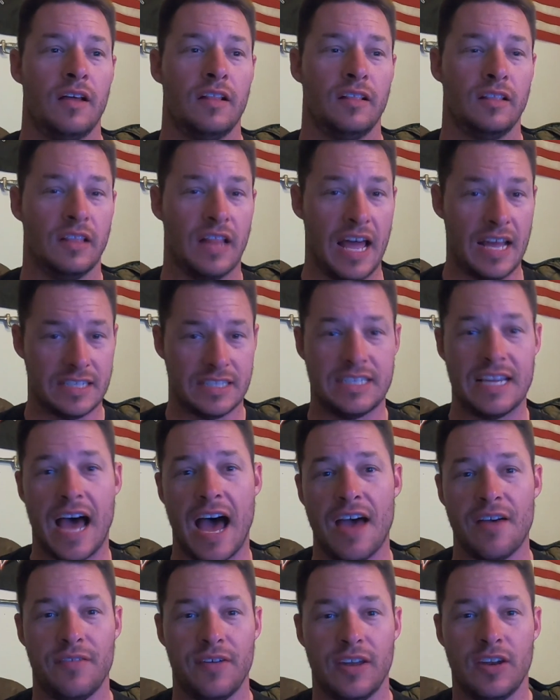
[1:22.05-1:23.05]
Let's
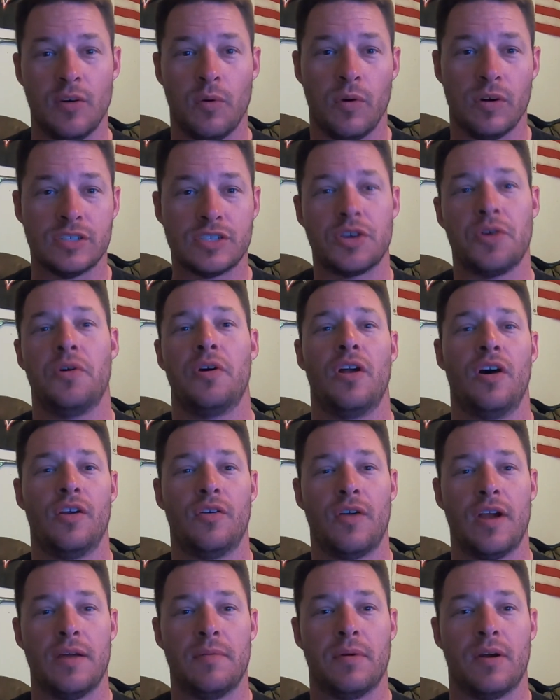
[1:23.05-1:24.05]
dive into what's going
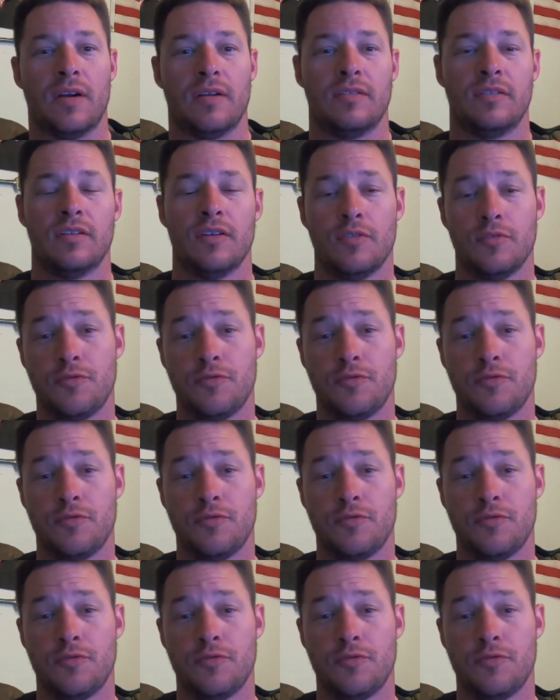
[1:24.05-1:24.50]
on Rayburn.